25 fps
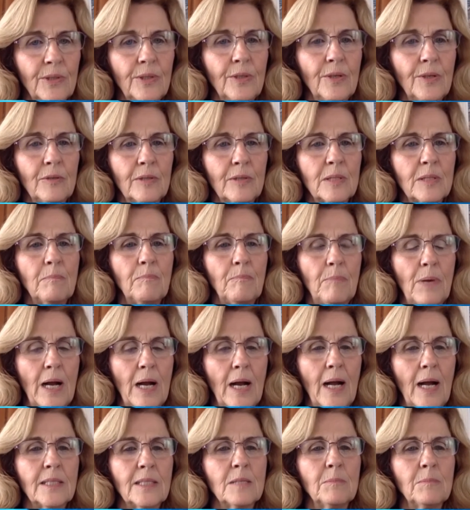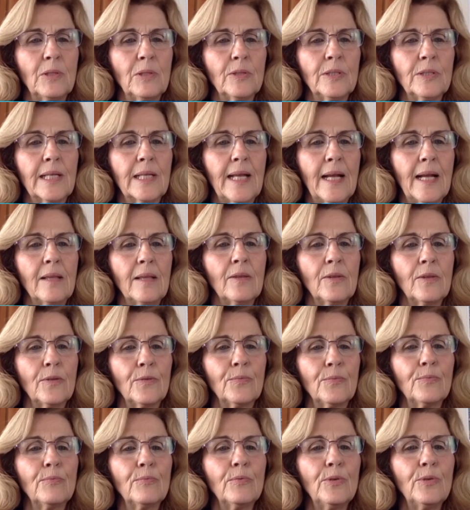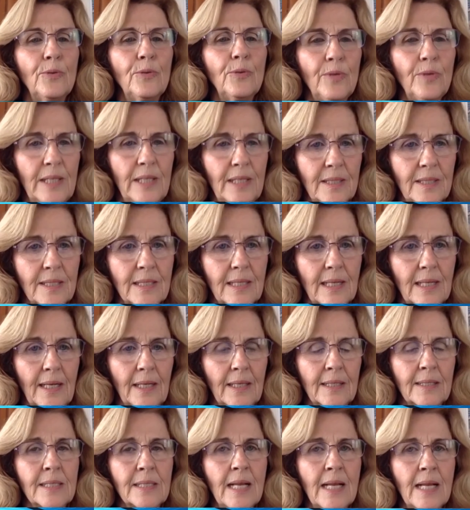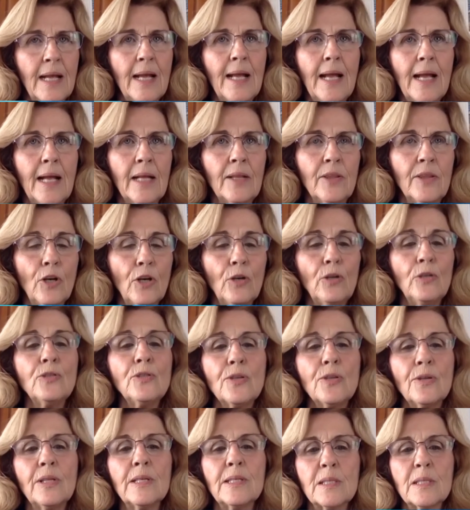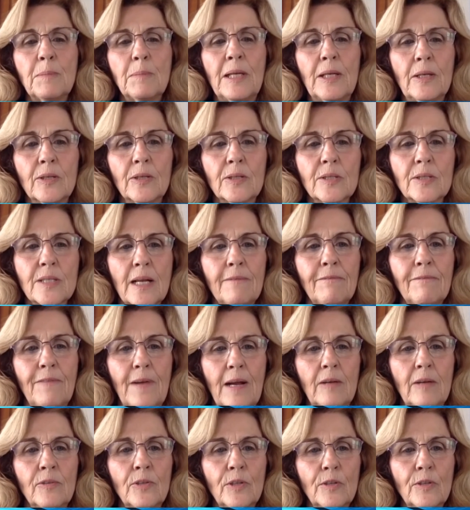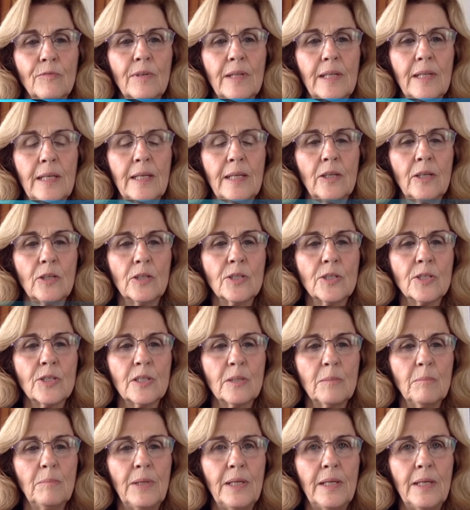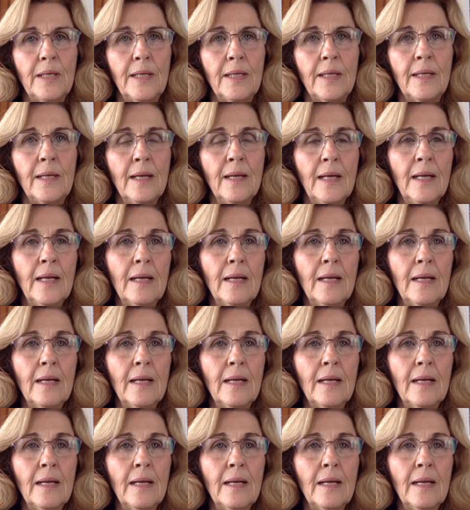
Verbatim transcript: You know, it's possible to get through these things. Yeah. And those are the speakers I found over the years to be.